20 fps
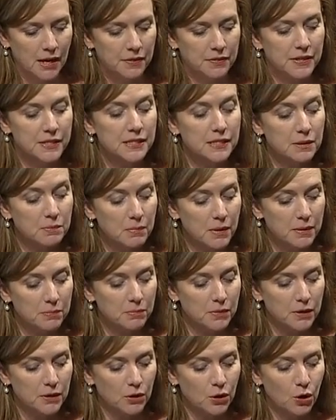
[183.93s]
This
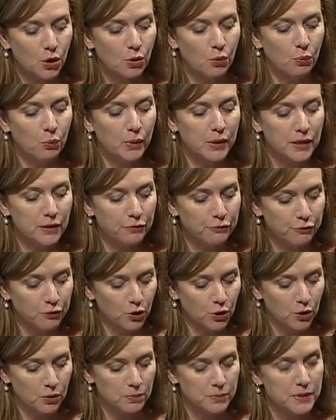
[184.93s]
amendment
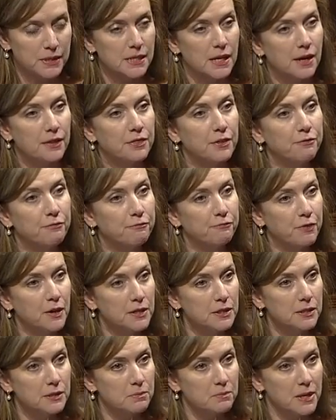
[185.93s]
reaffirms the
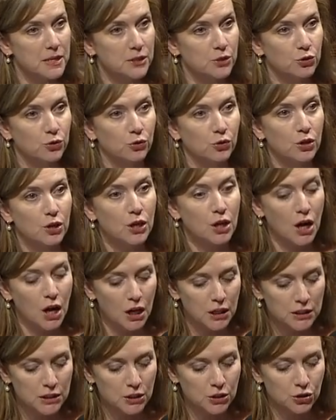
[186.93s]
fundamental
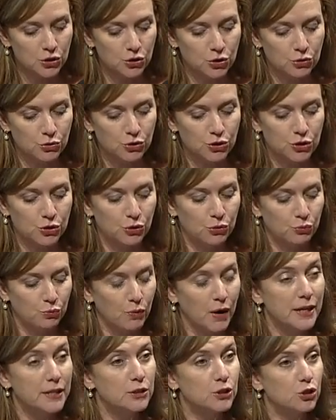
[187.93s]
constitutional
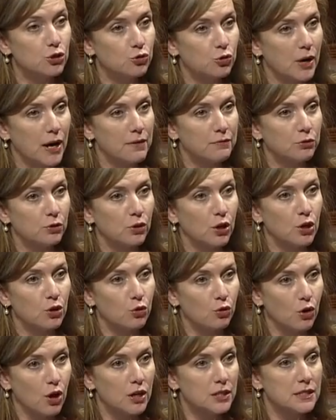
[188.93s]
right to travel
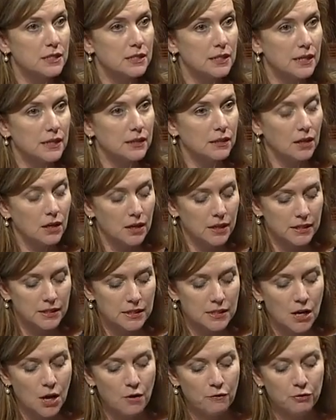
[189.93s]
across state
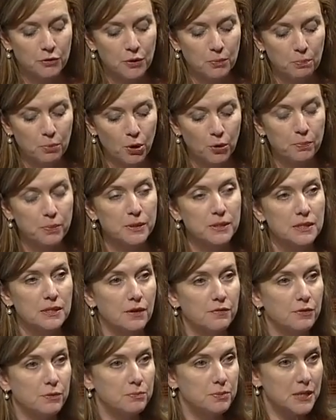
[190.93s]
lines for the purpose
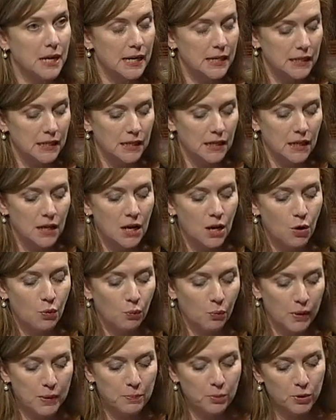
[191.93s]
of obtaining
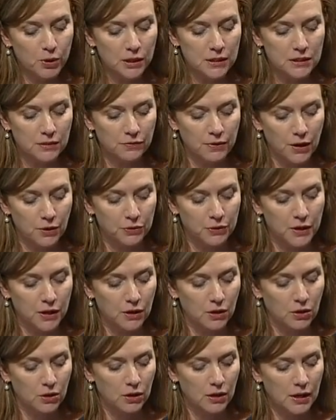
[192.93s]
reproductive health
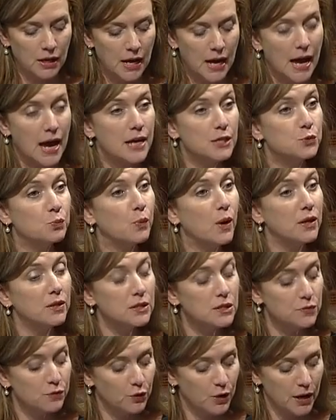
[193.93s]
care, as well
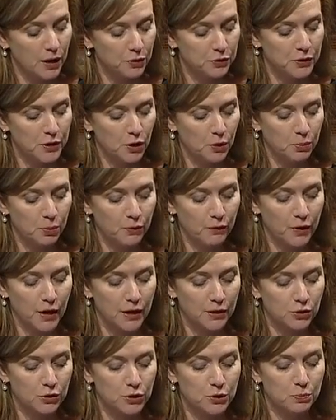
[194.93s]
as for health care
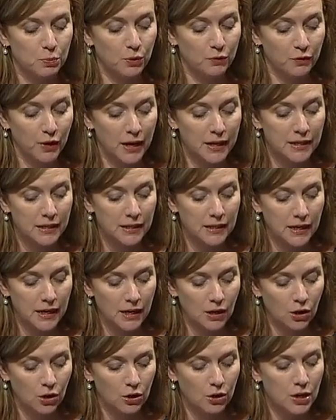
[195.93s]
providers providing
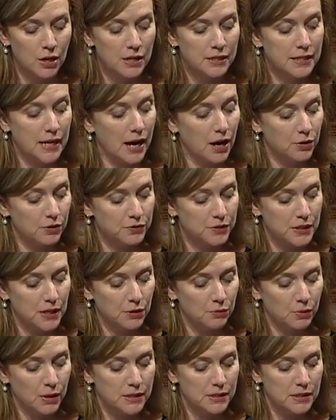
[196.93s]
care to
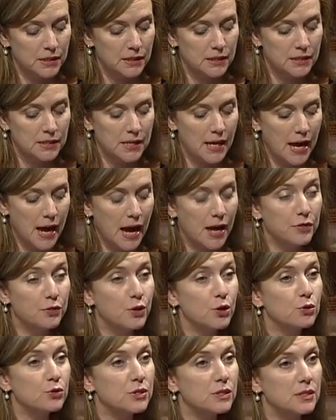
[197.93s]
out-of-state residents and
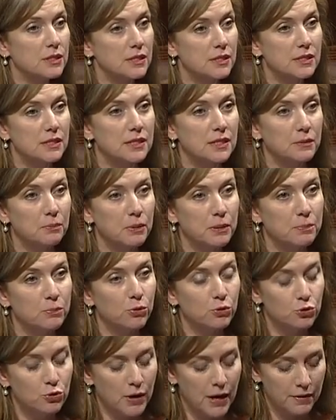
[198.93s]
those assisting
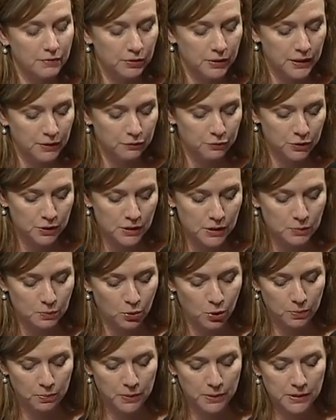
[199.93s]
people traveling for this
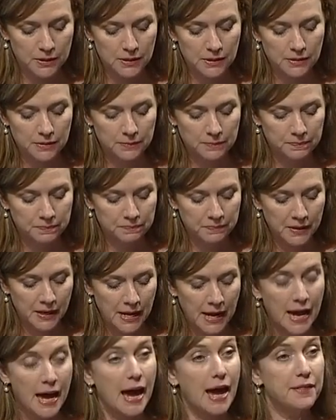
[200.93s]
purpose.
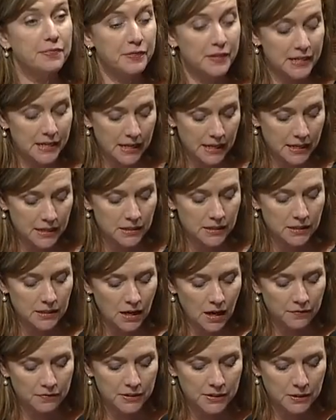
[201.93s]
At the end
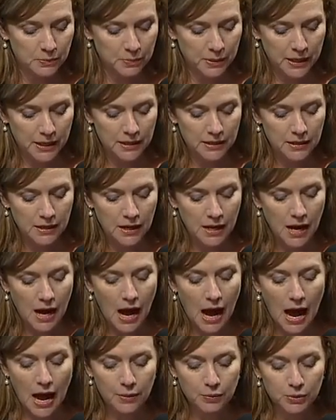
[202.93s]
of the debate,
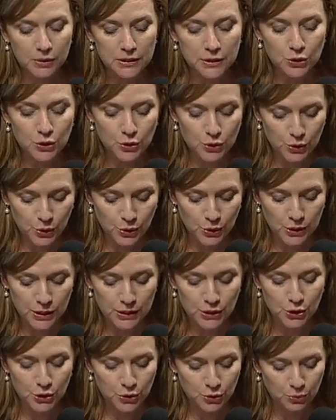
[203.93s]
I will insert
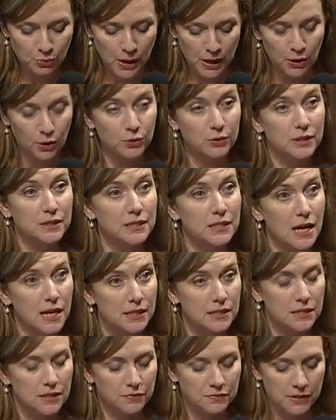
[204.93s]
into the record the
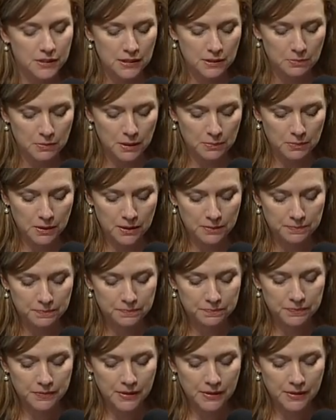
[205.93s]
text of this amendment.